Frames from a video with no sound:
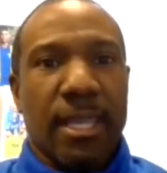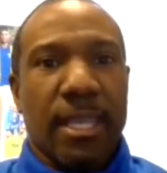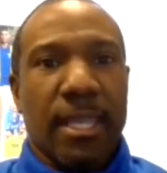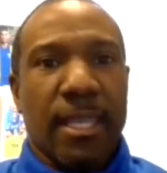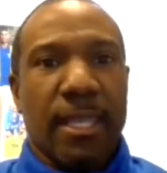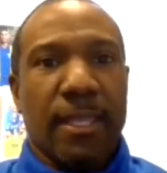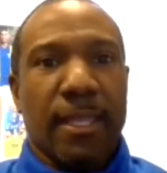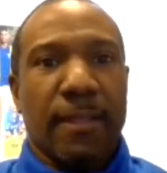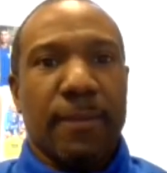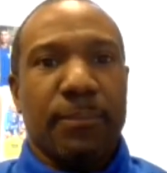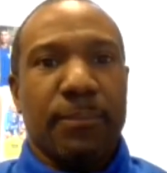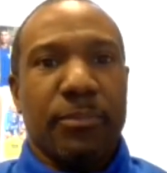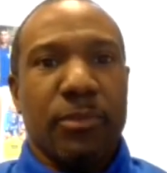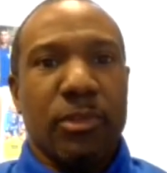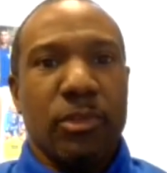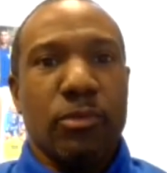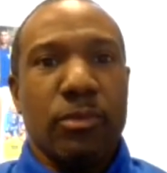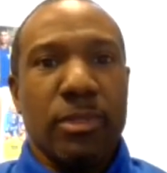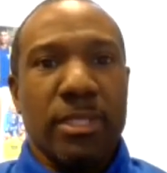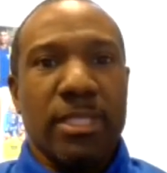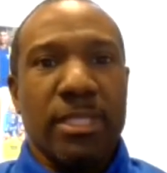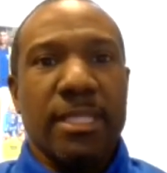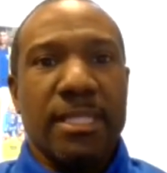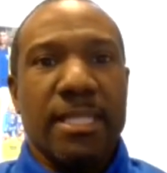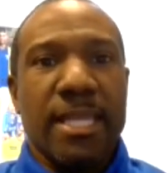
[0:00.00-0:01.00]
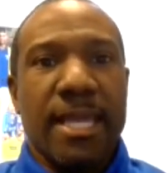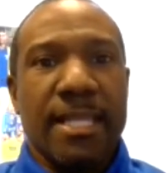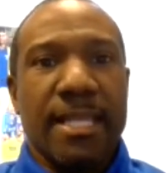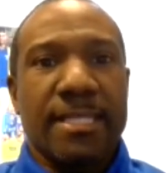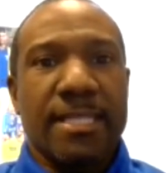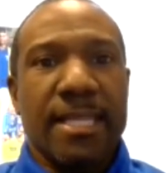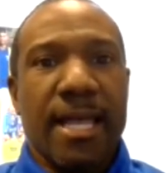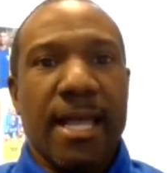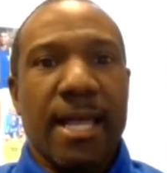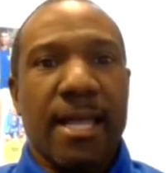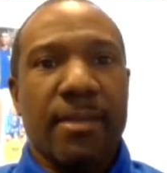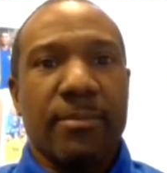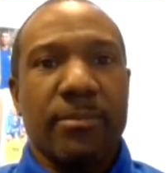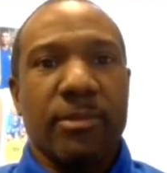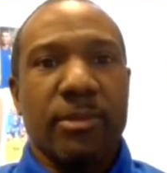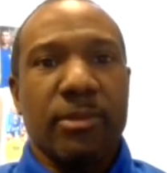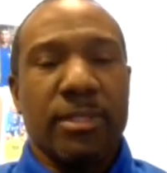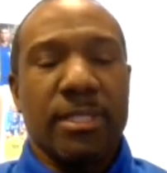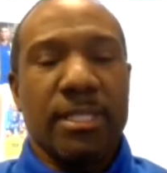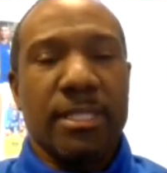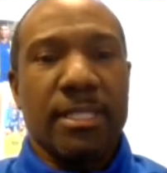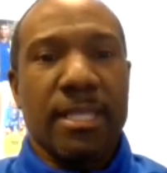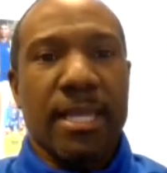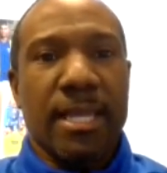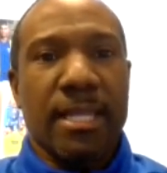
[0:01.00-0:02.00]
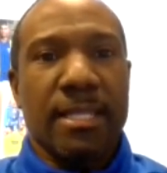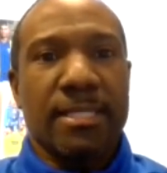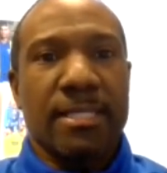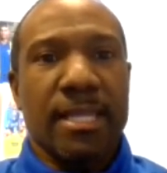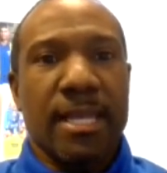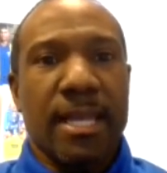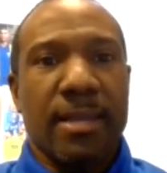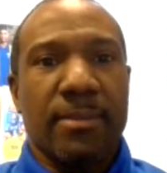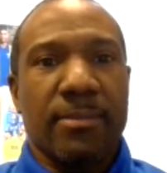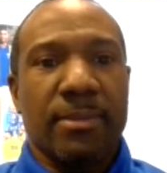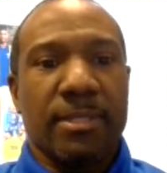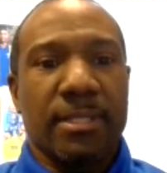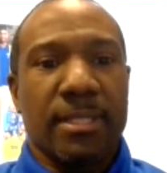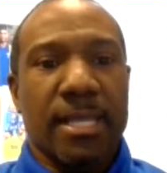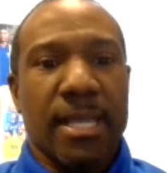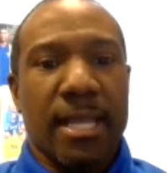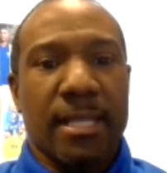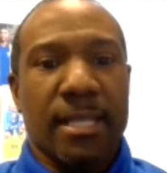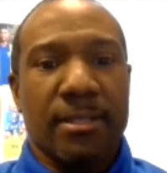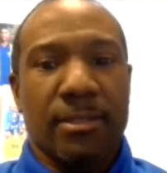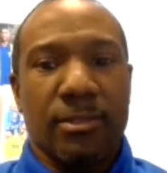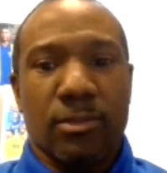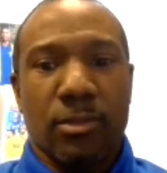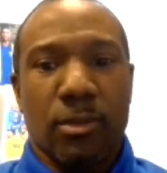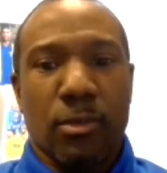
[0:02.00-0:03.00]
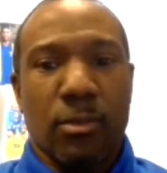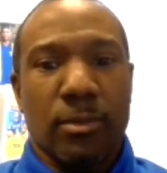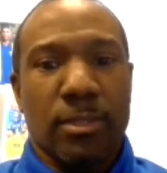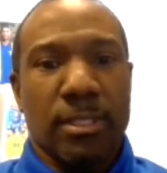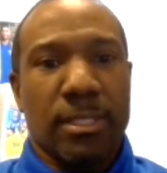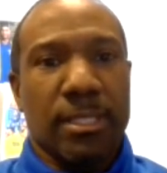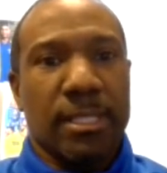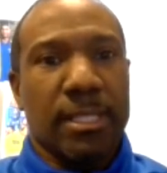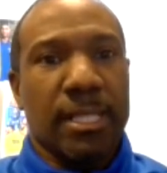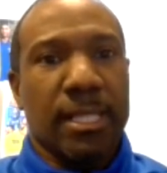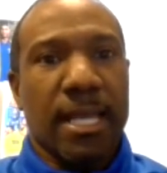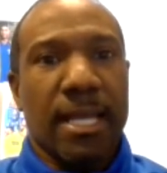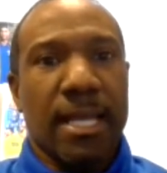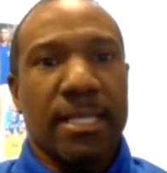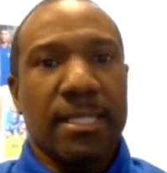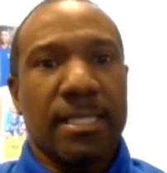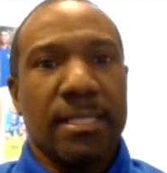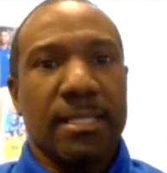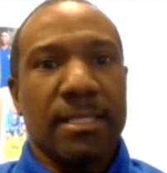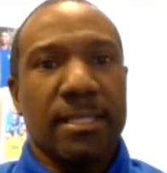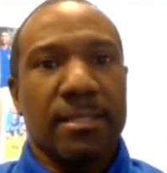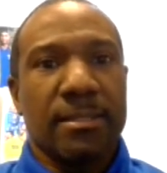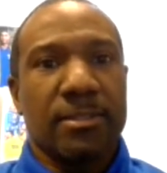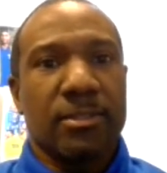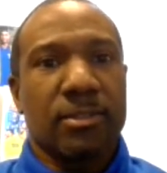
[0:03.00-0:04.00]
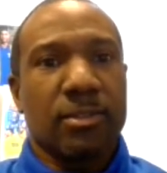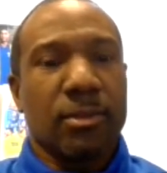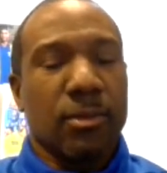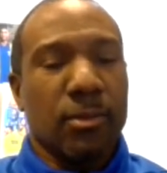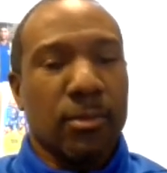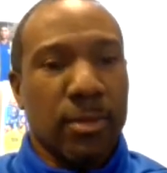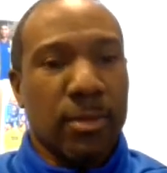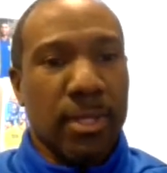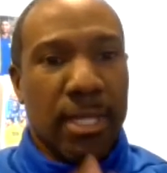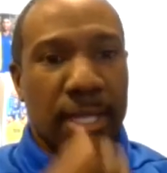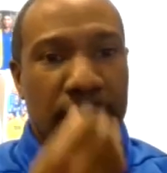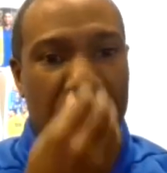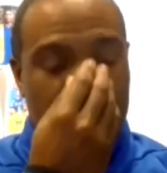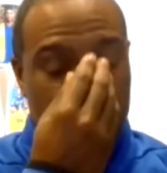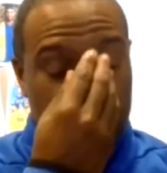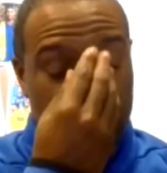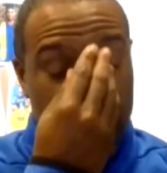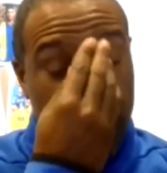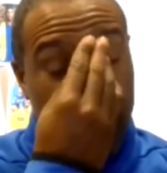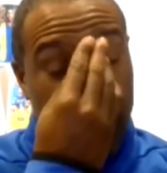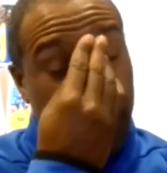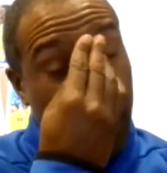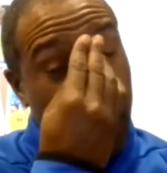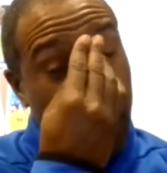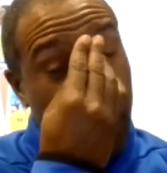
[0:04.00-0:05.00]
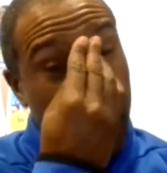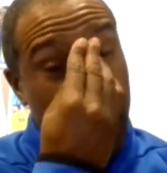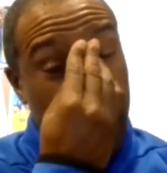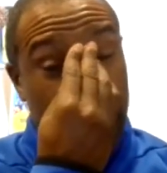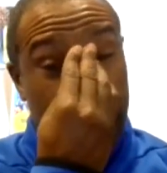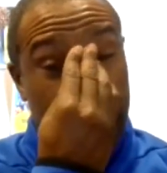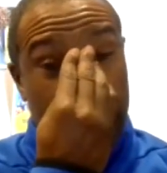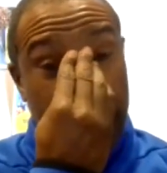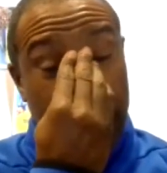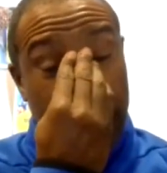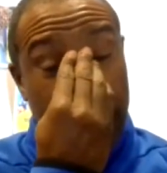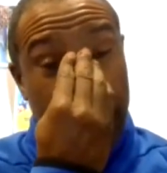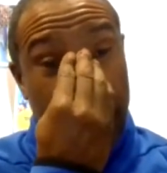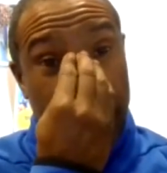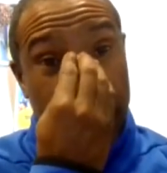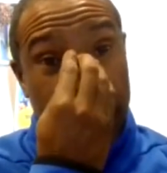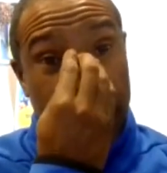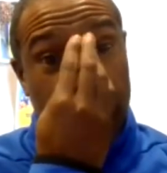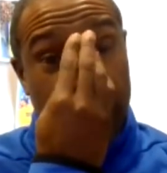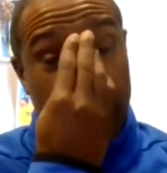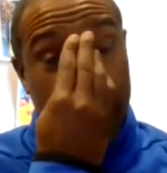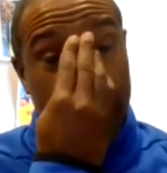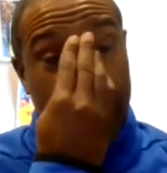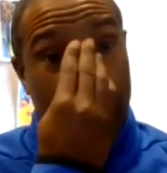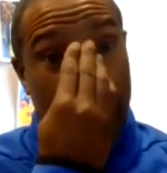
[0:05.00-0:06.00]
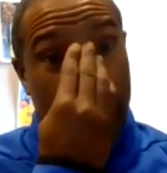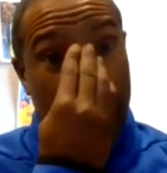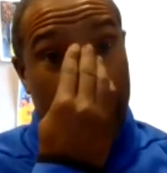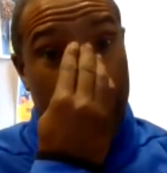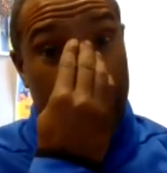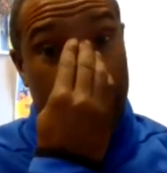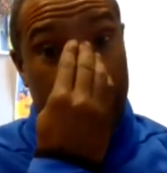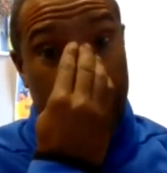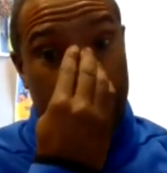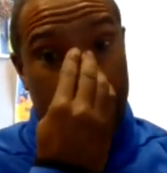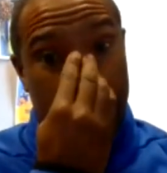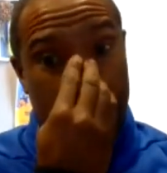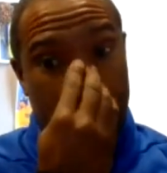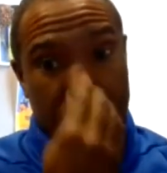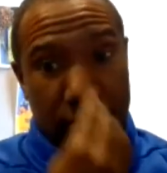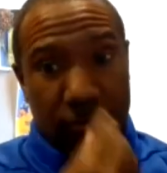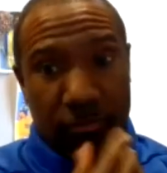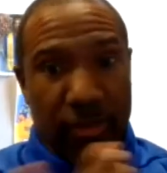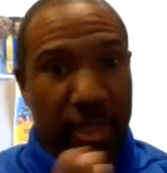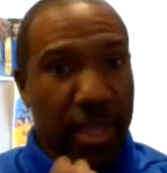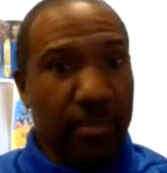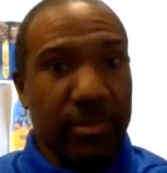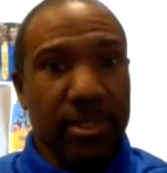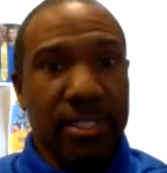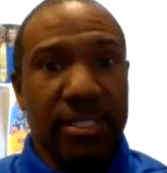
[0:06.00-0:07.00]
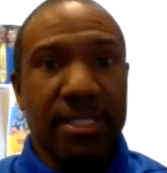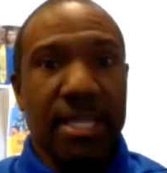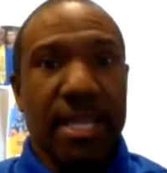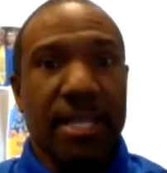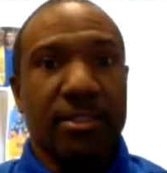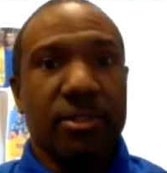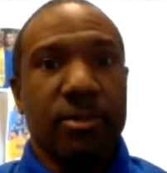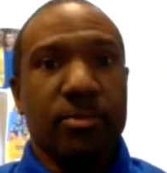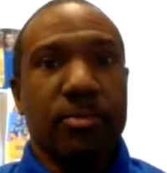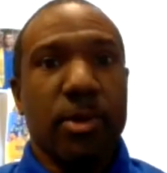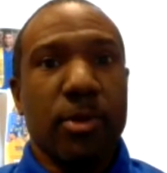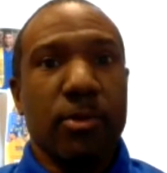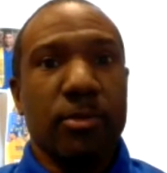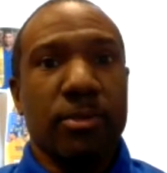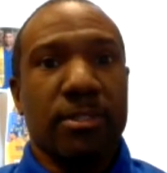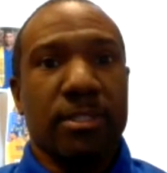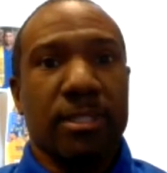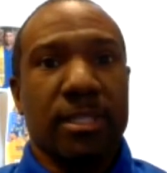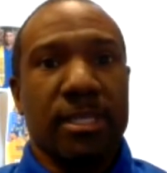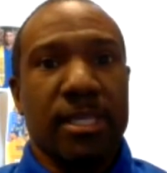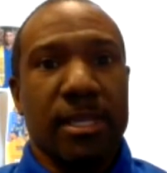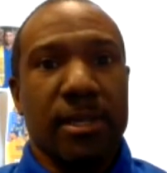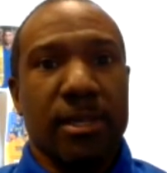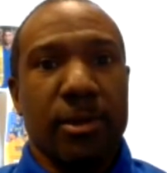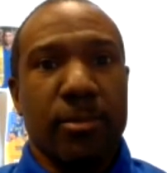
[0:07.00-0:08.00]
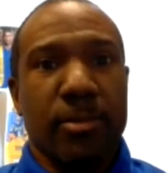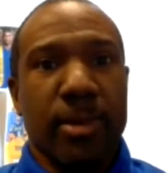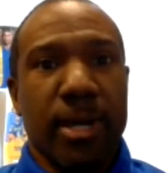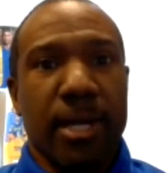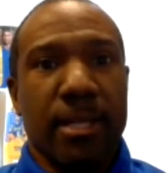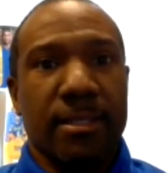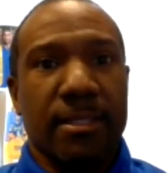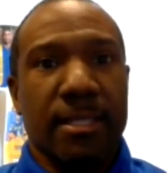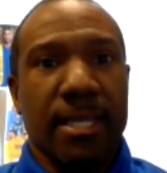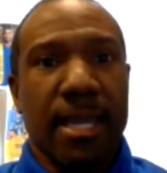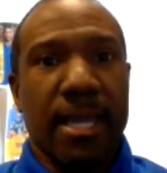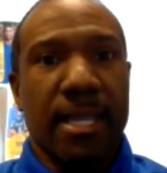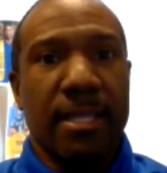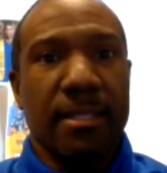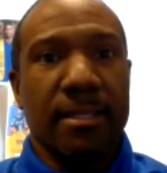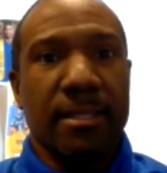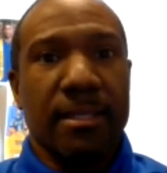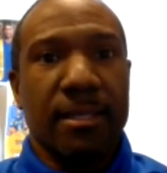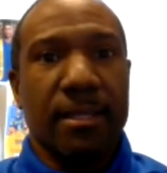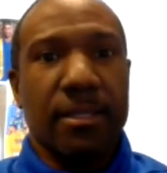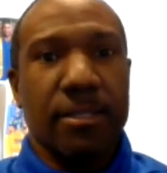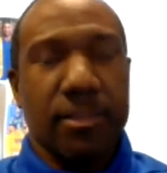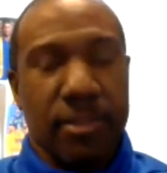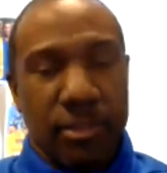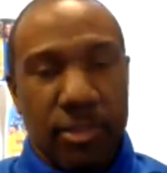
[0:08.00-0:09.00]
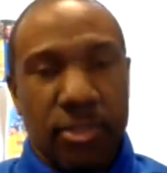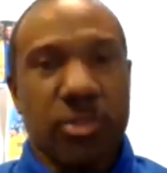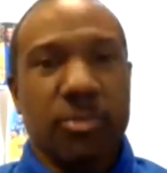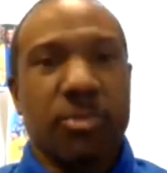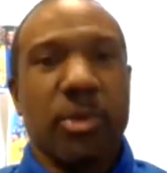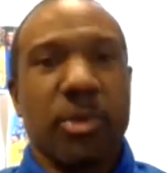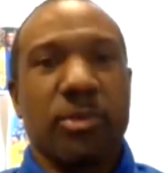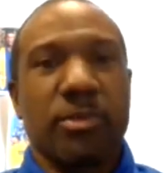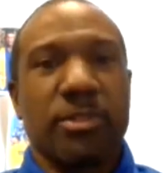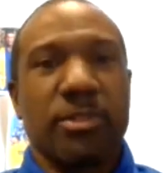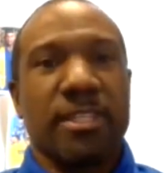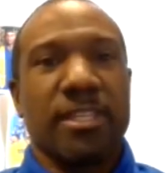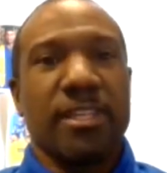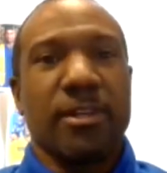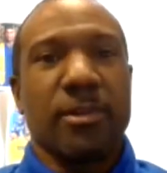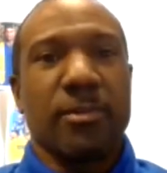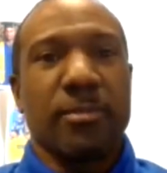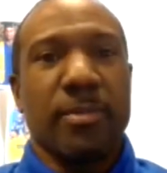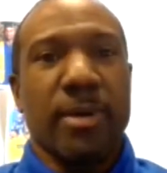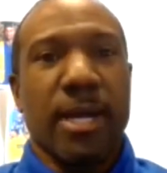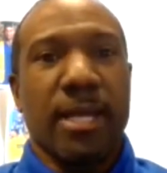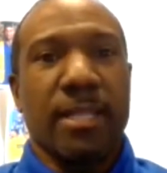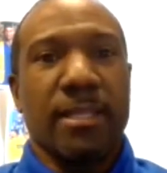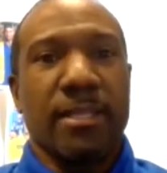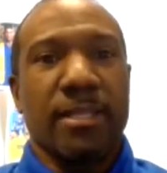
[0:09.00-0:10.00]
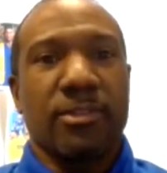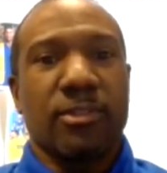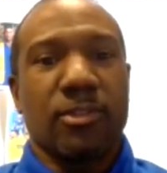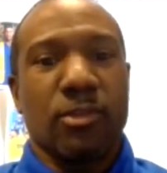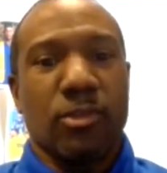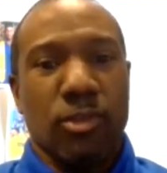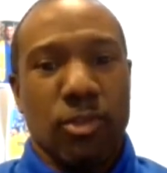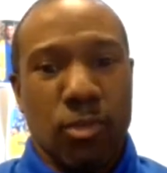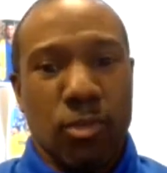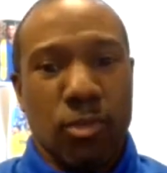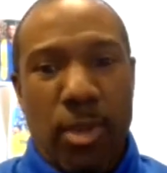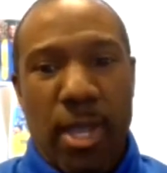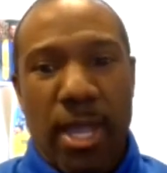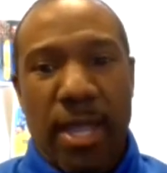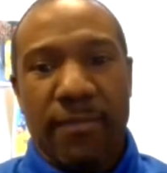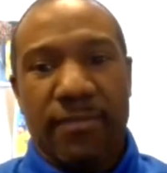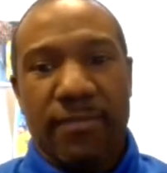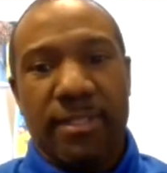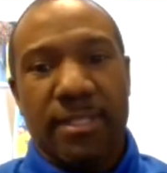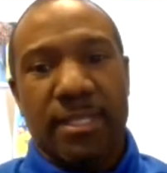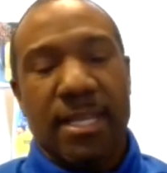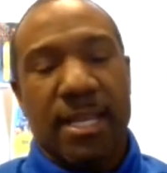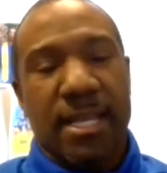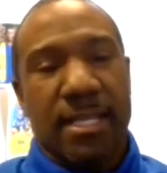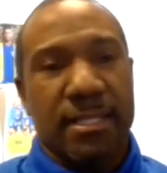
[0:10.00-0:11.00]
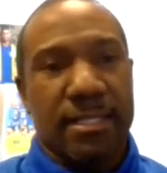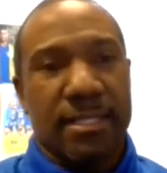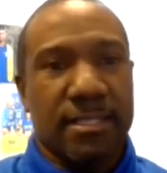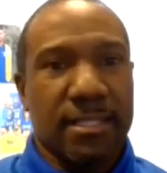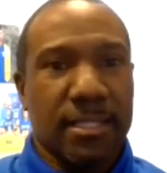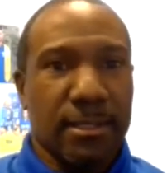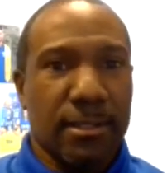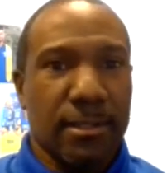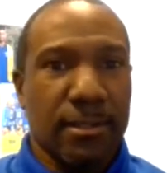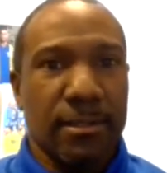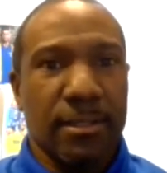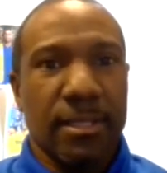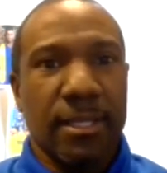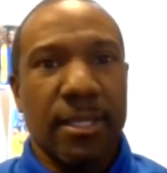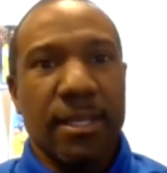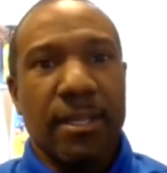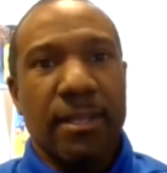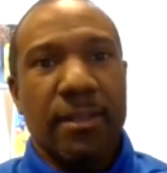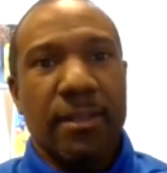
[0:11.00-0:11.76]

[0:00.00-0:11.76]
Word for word: and you need that time you need that time to kind of zone in and lock in so it's a focus thing and family's not supposed to care about that. You're supposed to care about it. So you have to kind of tell